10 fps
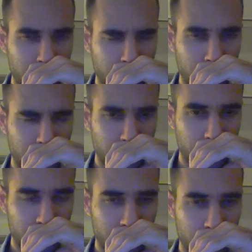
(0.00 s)
Oh
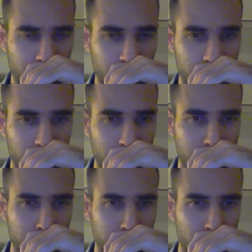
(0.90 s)
shit, that's a
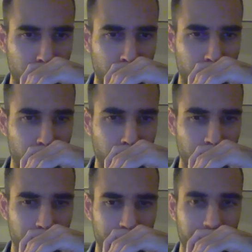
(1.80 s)
good one for
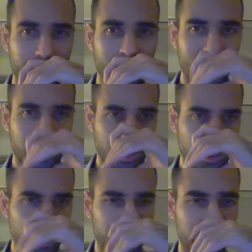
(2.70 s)
him. Okay,
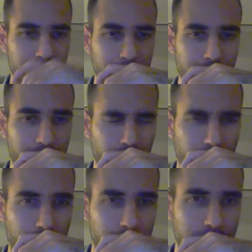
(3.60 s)
let's just
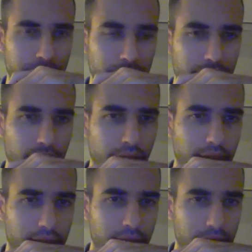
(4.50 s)
simplify. Let's simplify
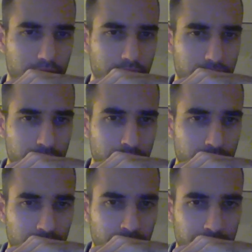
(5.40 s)
and
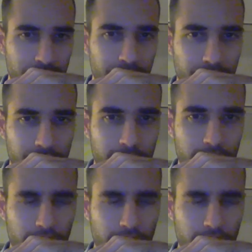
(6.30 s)
finish it